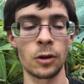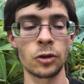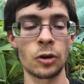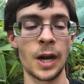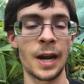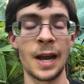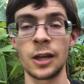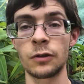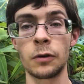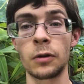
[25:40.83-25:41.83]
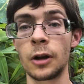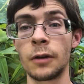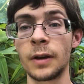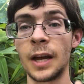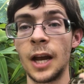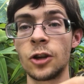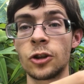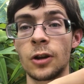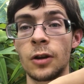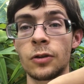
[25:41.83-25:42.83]
Try and ask for
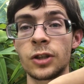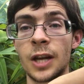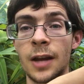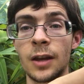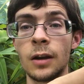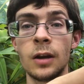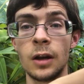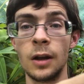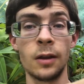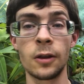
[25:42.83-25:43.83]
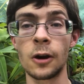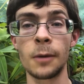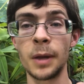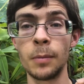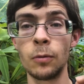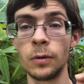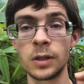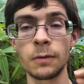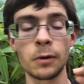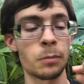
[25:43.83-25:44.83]
clarification. Understand that there are people with
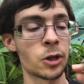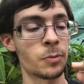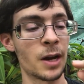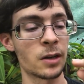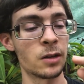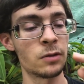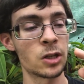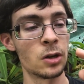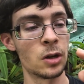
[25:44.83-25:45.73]
different perspectives,